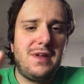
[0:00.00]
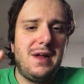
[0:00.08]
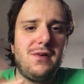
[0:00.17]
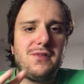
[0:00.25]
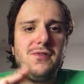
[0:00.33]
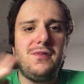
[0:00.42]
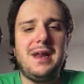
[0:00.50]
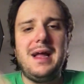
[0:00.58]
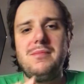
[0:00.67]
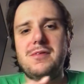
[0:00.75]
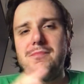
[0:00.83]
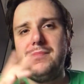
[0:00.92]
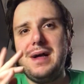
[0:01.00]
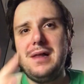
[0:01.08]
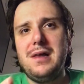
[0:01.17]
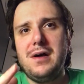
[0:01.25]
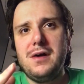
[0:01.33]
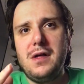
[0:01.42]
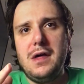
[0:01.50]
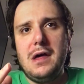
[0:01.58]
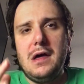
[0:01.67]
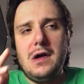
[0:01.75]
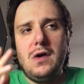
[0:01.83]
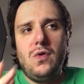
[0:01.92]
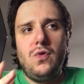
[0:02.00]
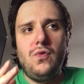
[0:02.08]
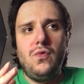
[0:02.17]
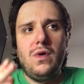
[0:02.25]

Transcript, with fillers: But then there's this character named Bella,